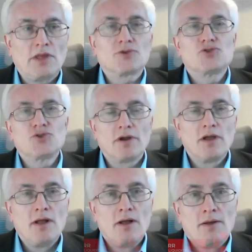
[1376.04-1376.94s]
Yeah,
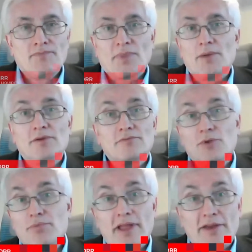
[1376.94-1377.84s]
sure. I mean,
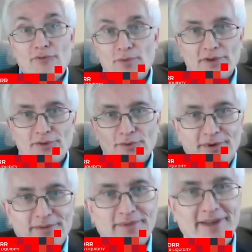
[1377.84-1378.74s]
replatforming has always
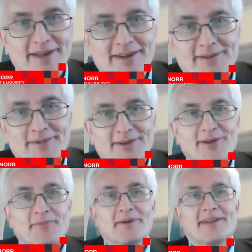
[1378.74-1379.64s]
been a big
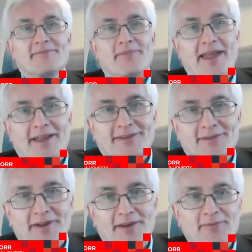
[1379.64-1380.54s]
topic at banks,
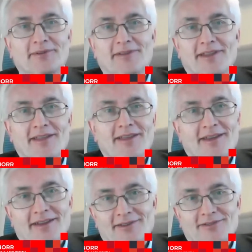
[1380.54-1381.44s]
right? Because
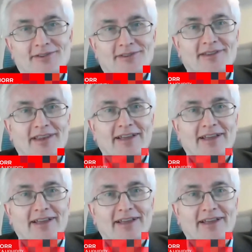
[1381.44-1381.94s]
just the